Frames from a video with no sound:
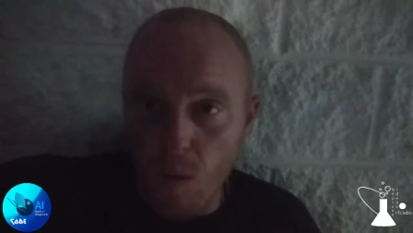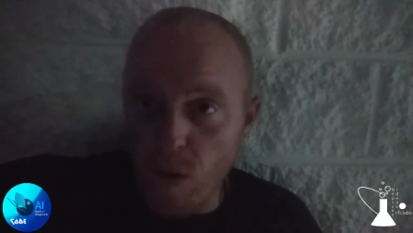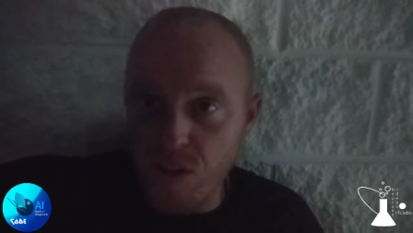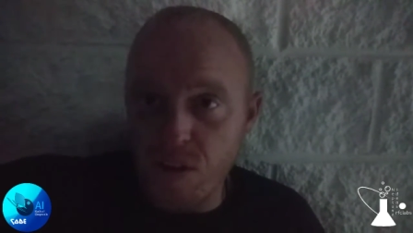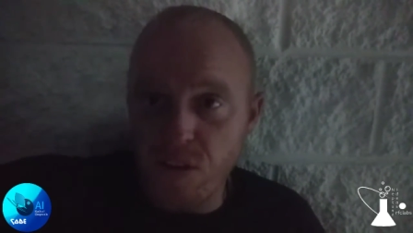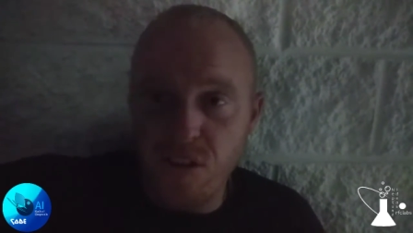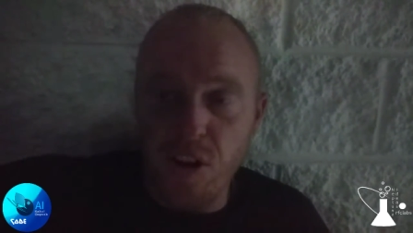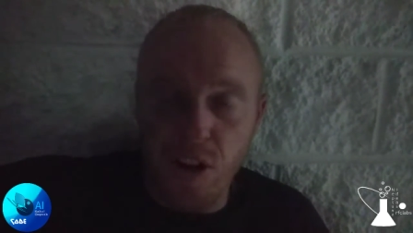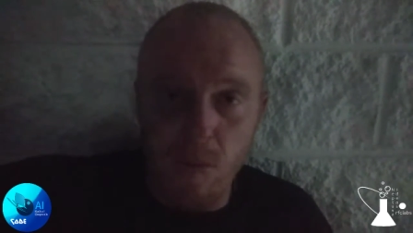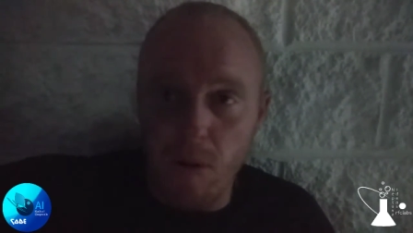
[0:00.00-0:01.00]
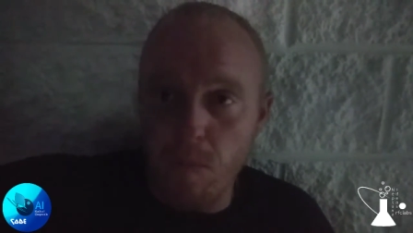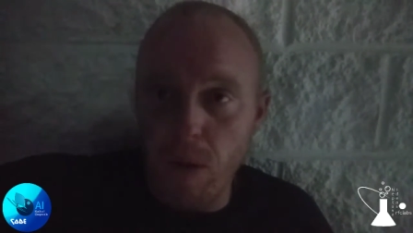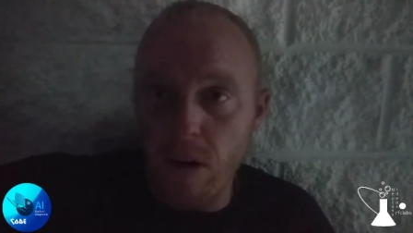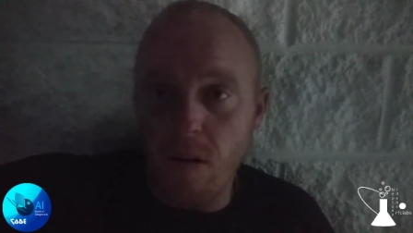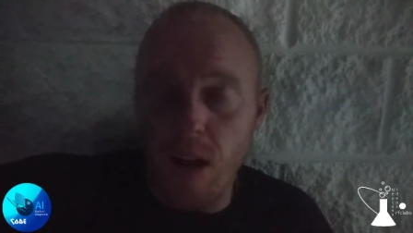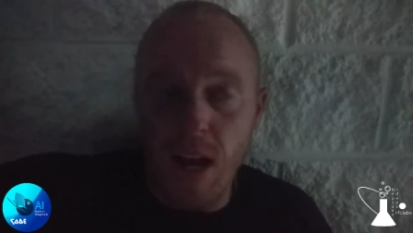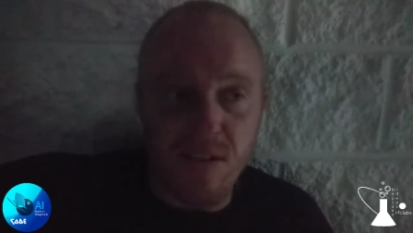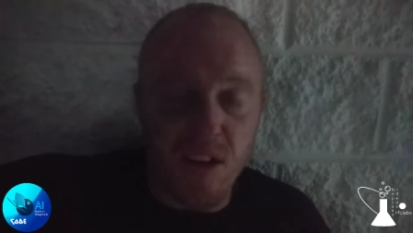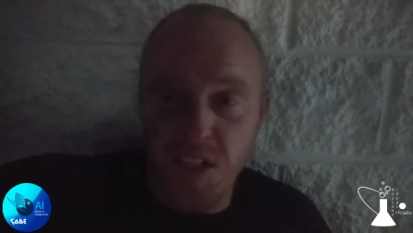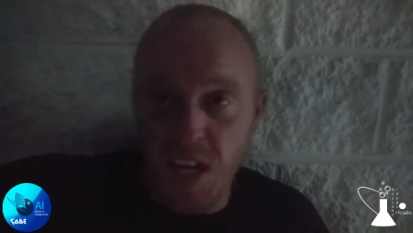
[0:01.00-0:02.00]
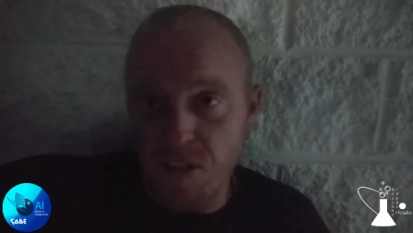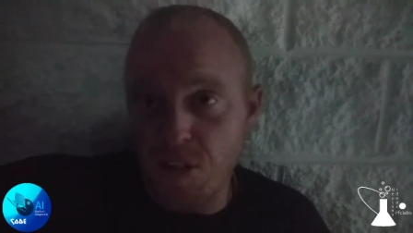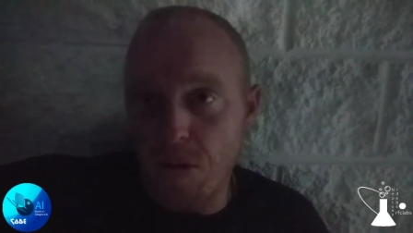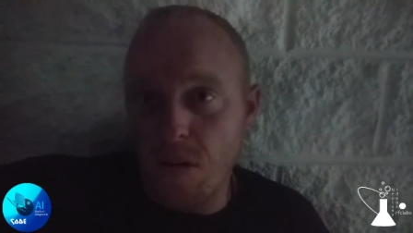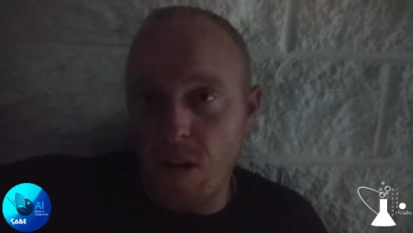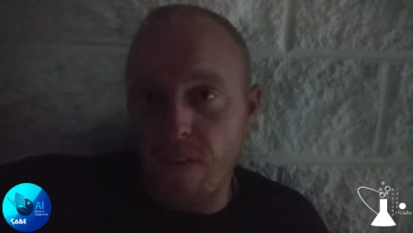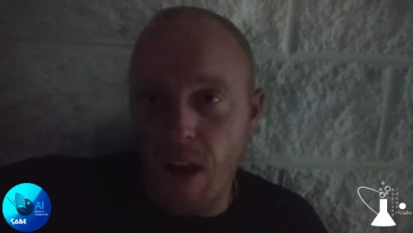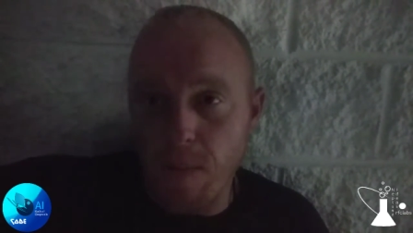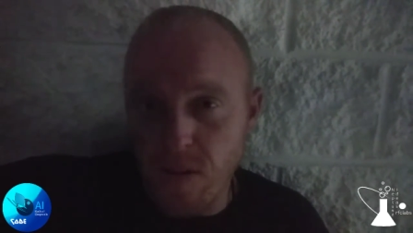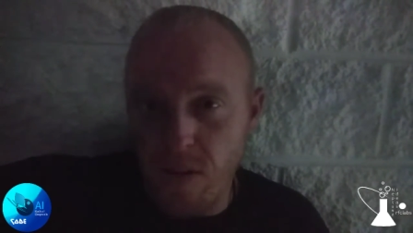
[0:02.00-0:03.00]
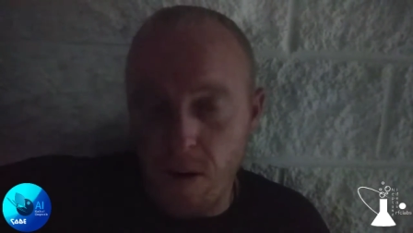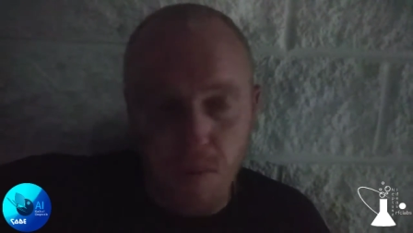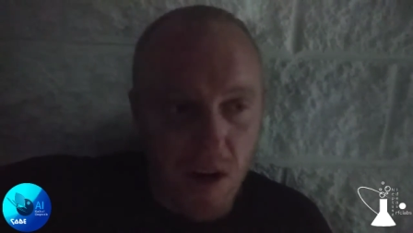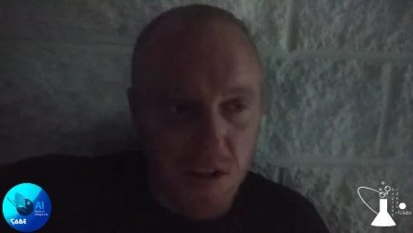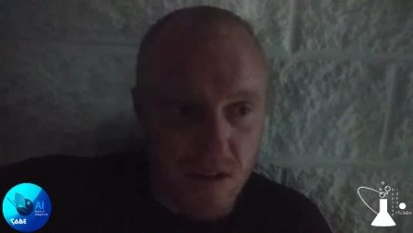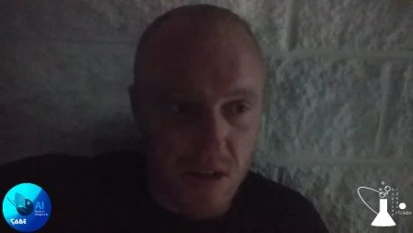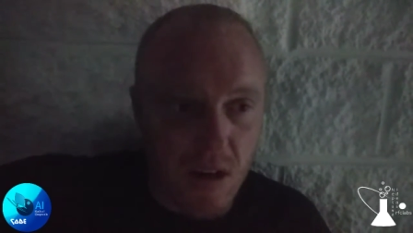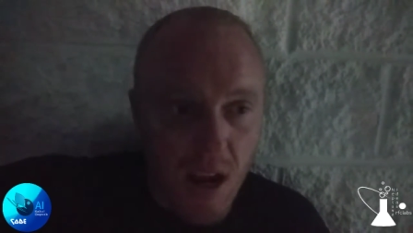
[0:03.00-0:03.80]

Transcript: which is your cubic meter at such altitude of atmospheric pressure.